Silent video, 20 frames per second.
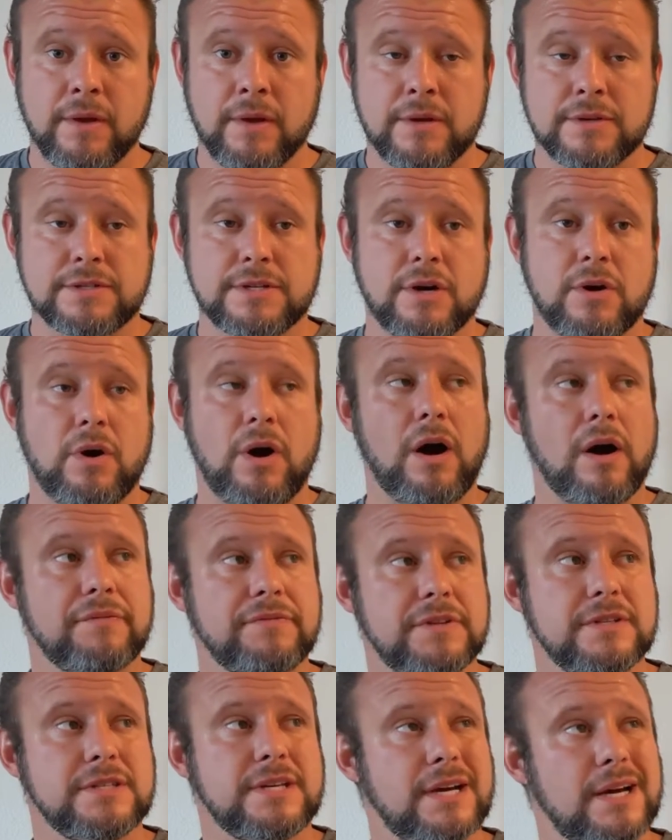So
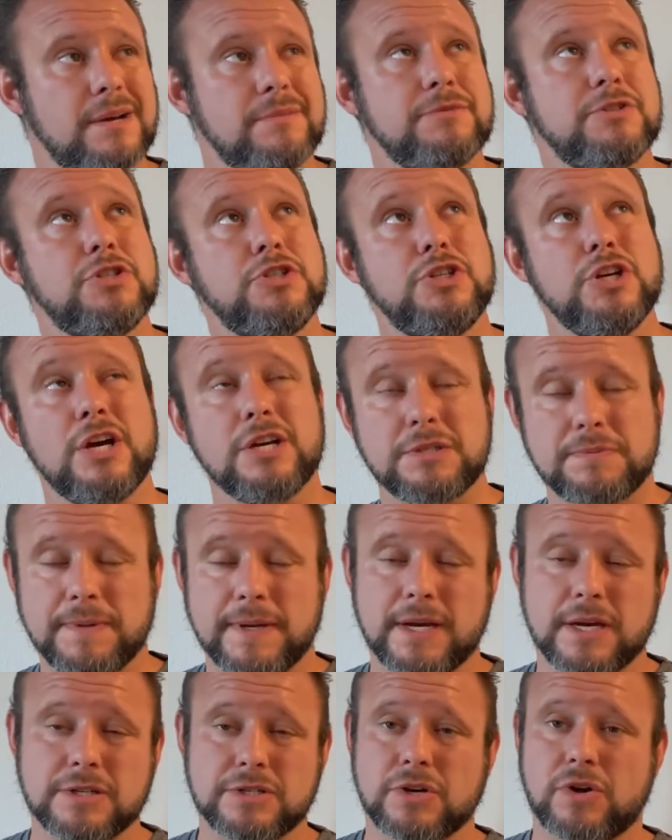oftentimes, just
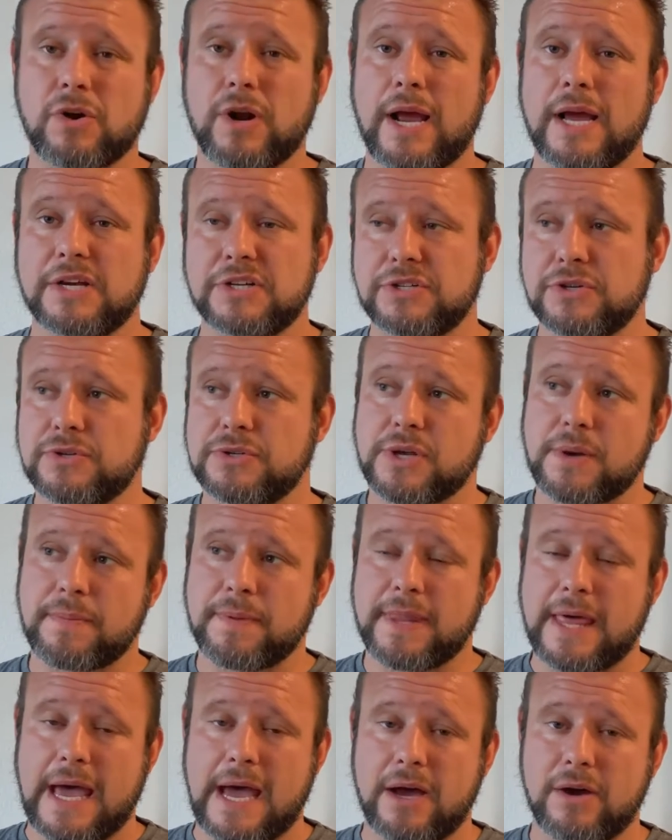because a crack shows up in
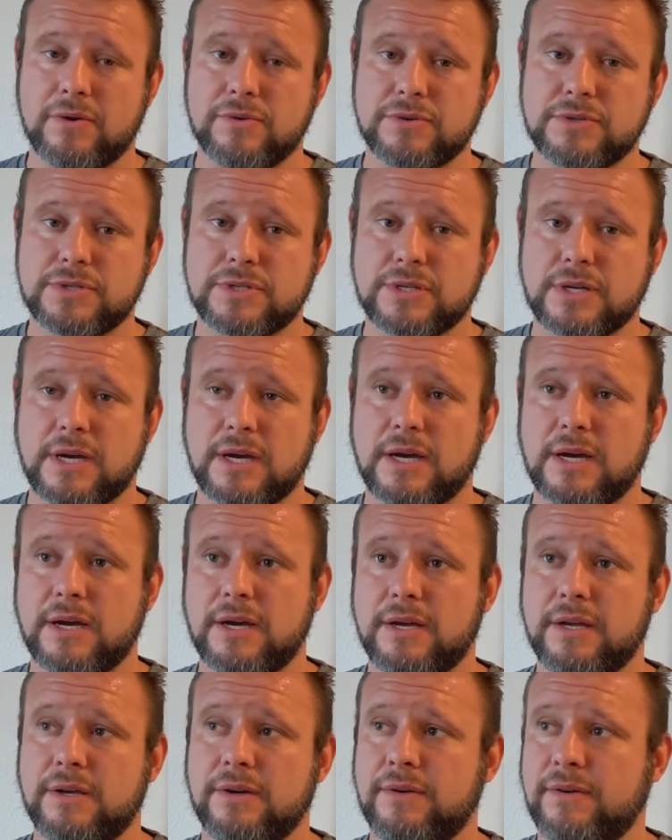the house,
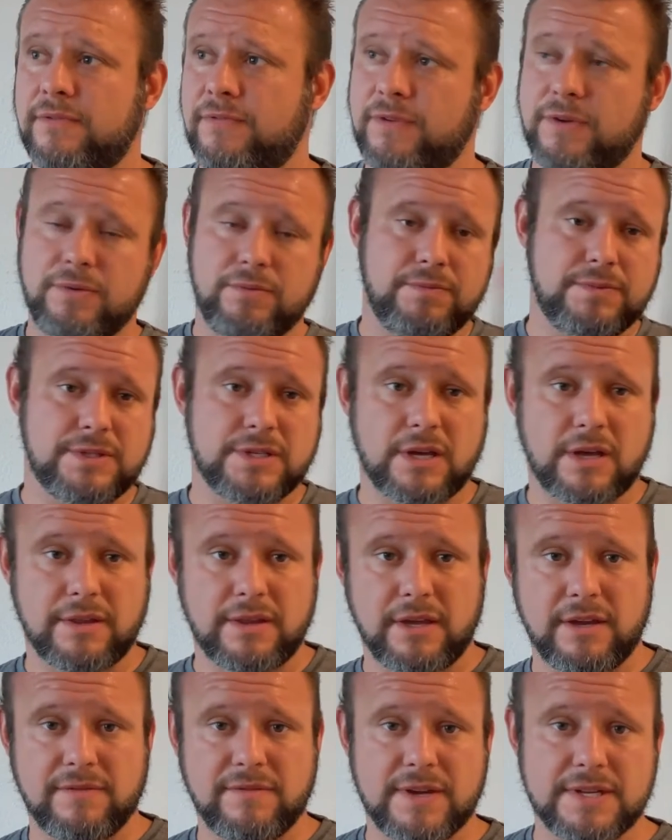if you saw
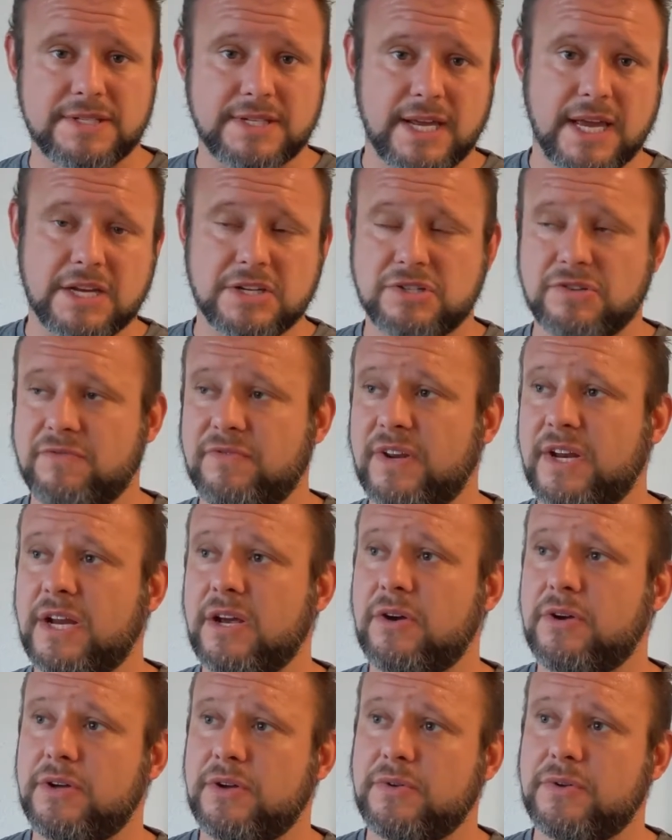the investigation
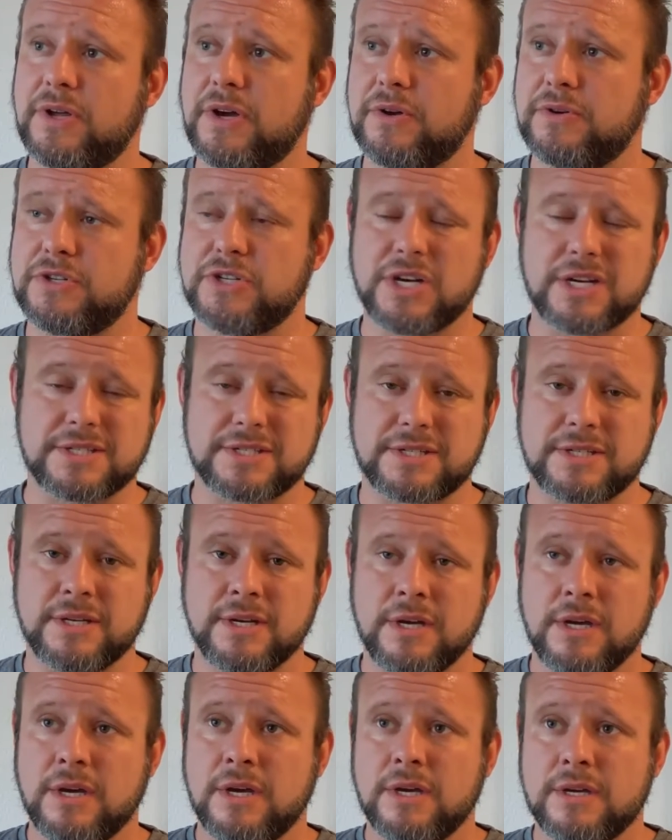video, you'll know just
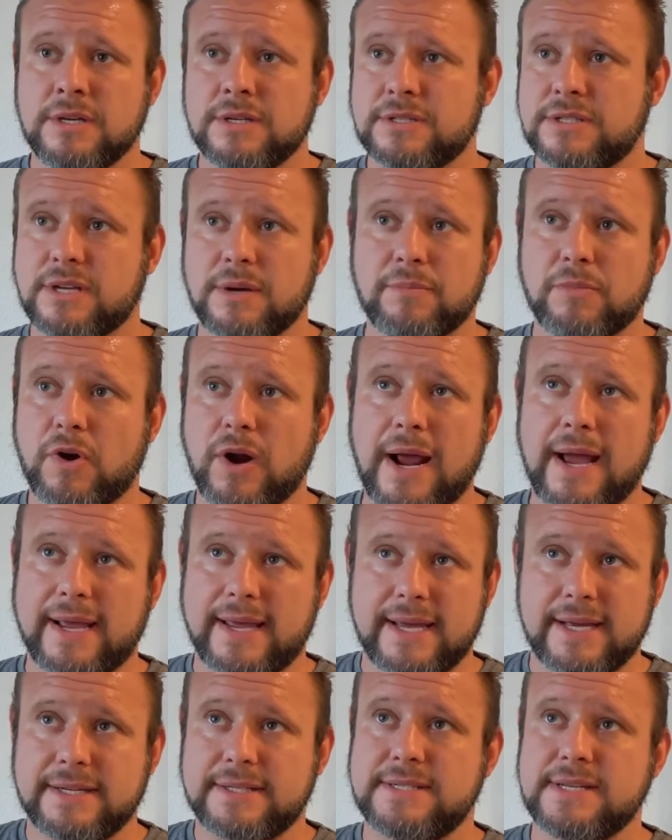some
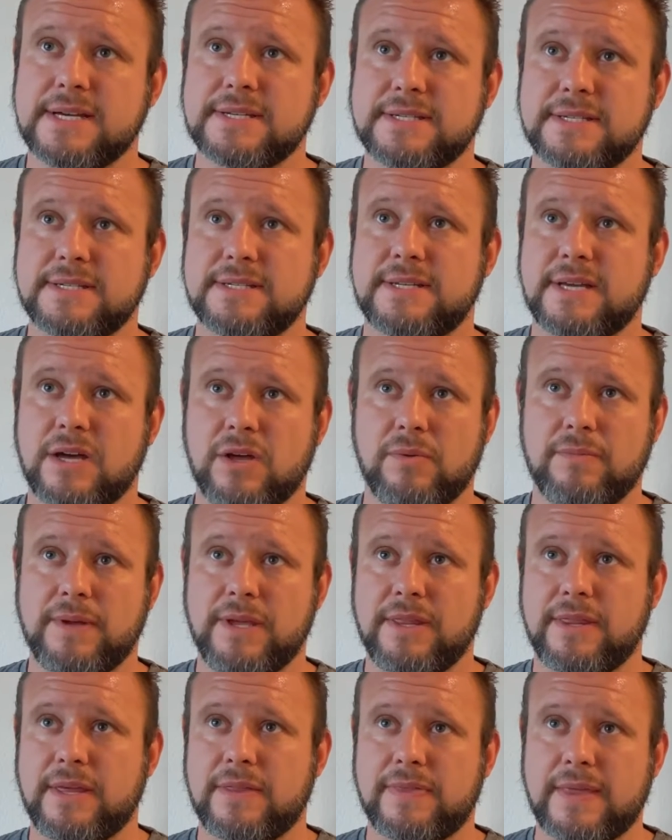cracking doesn't tell me
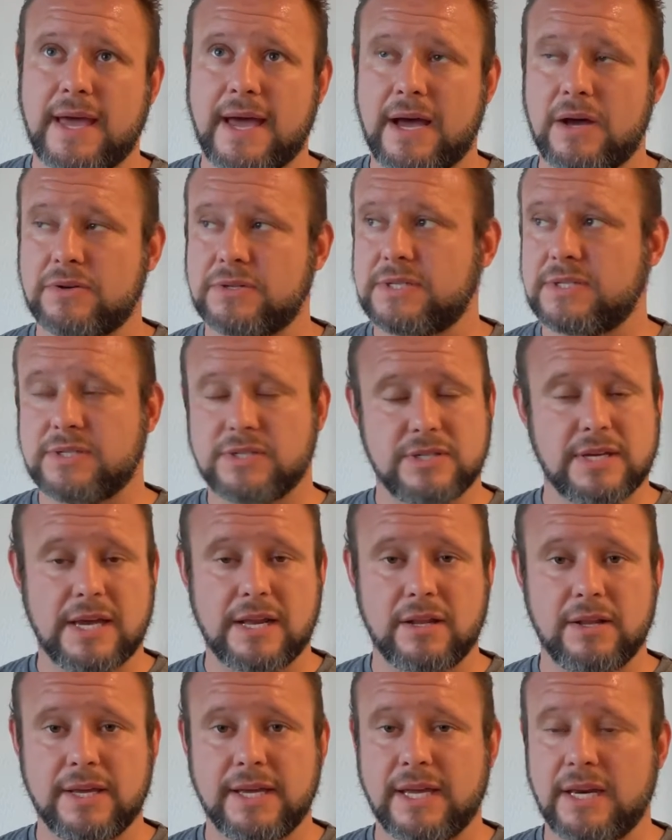that the house is
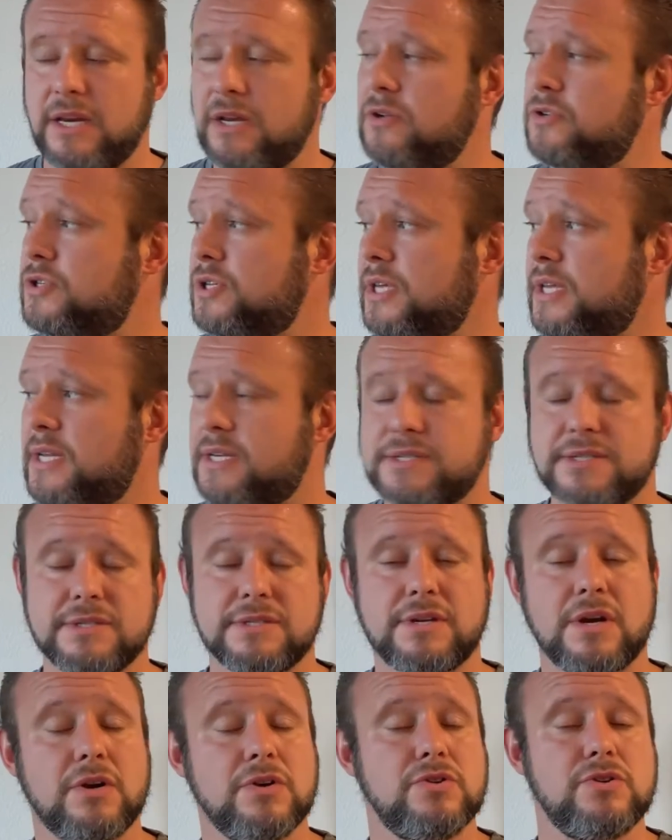settling, and usually doesn't
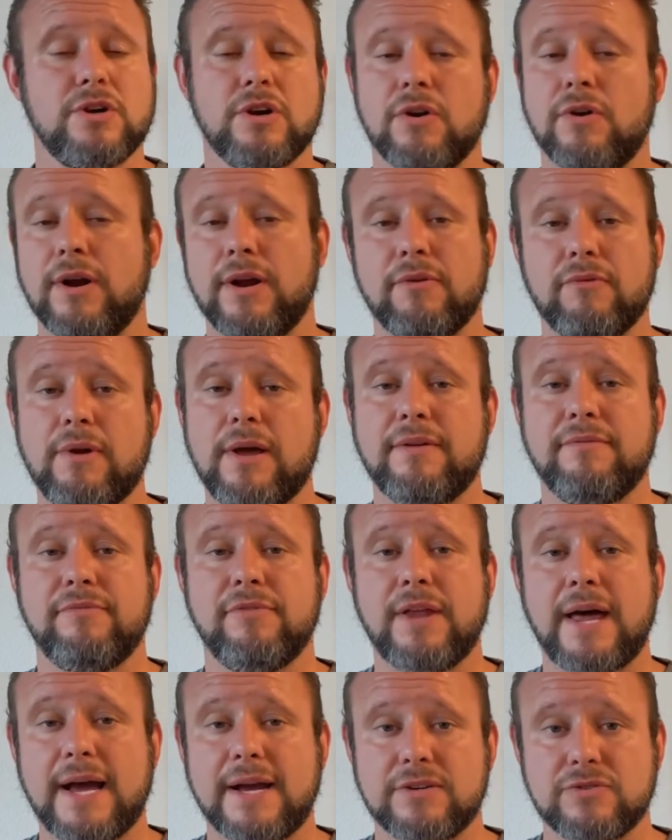start triggering red
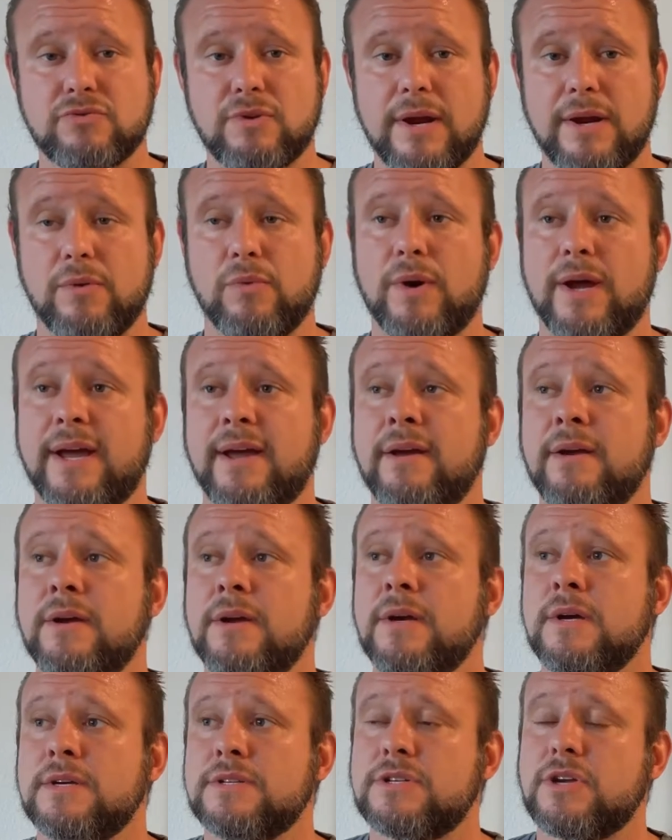flags right away.
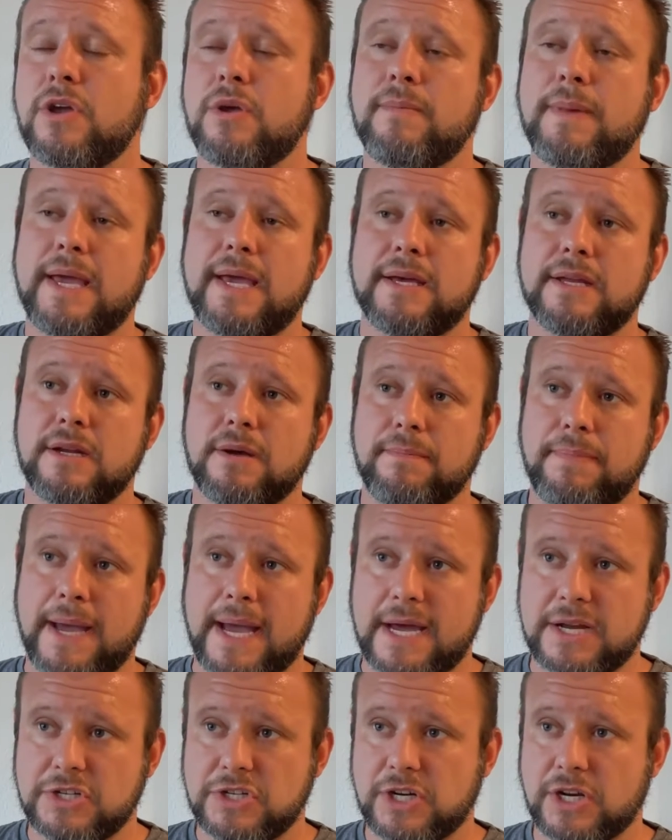So you may end up
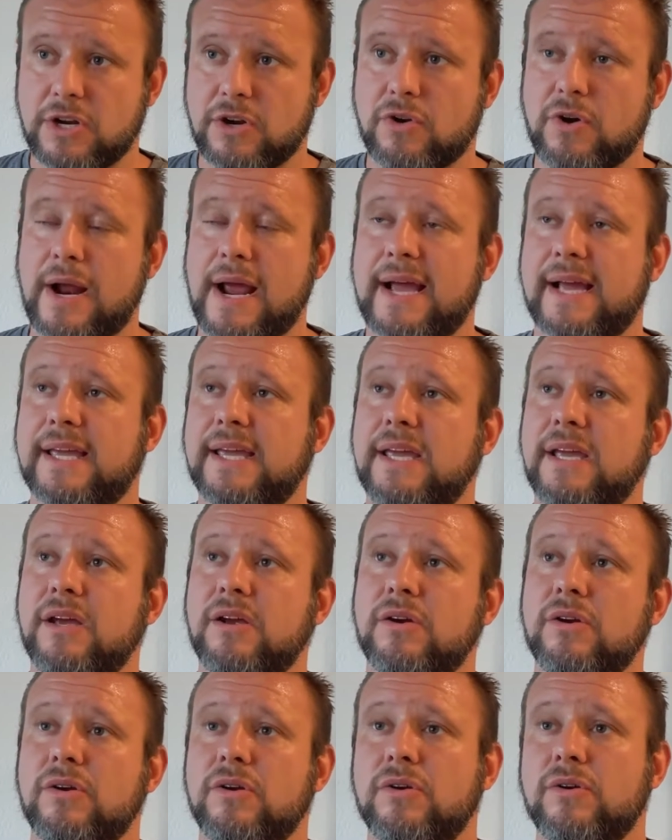patching a crack
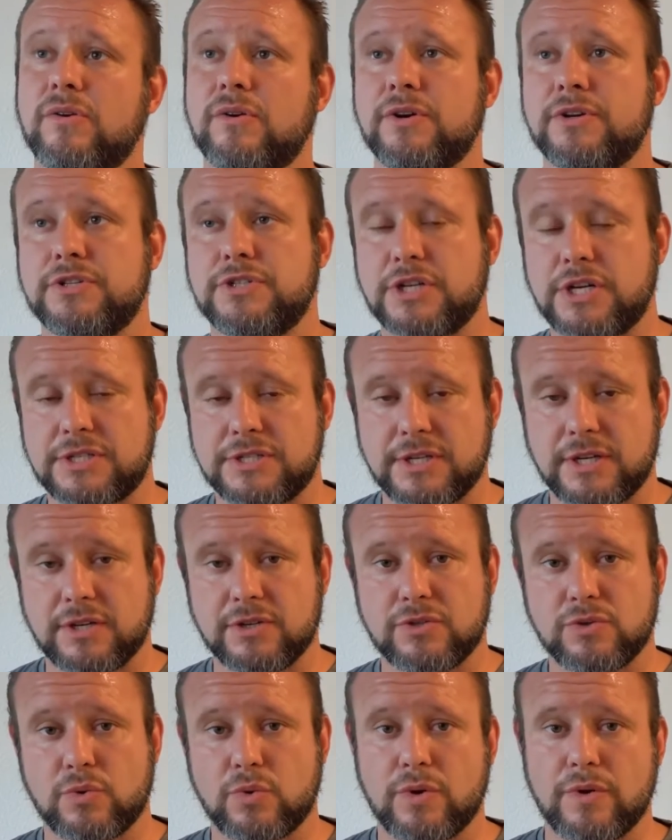here or adjusting a
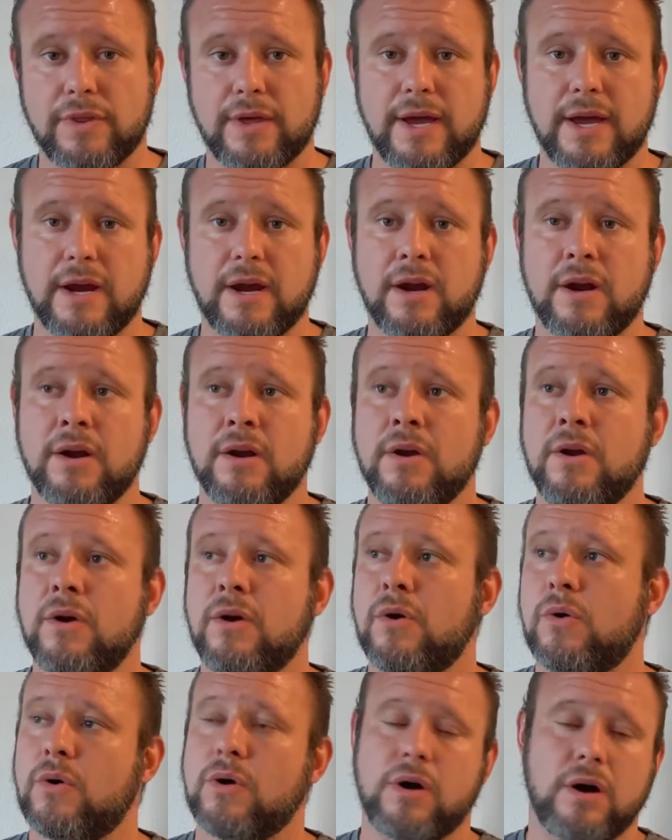door there
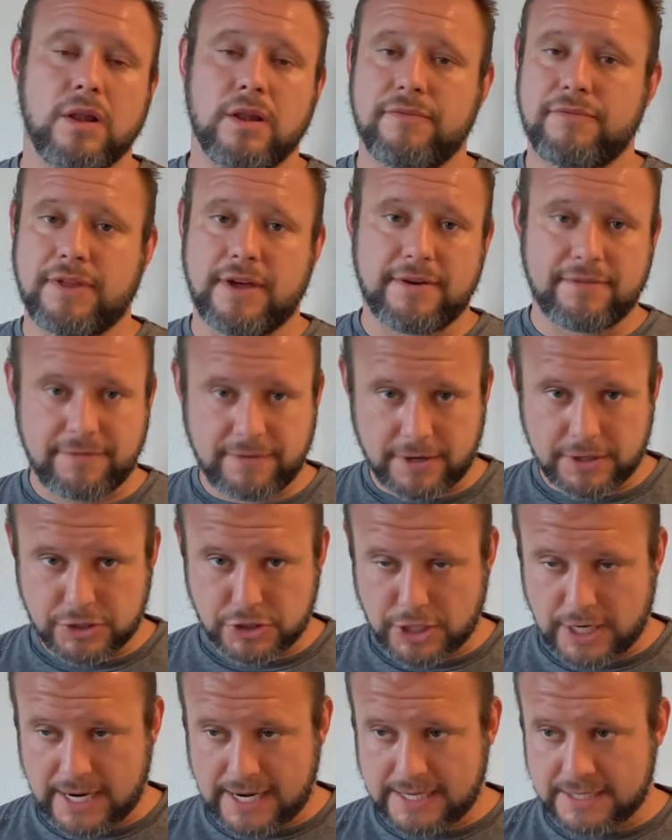or all of that fun
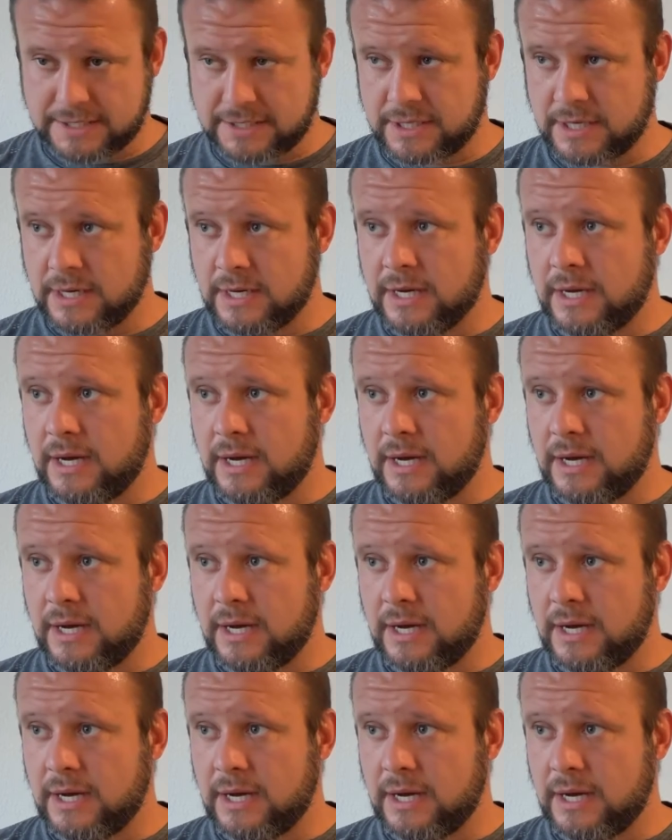jazz.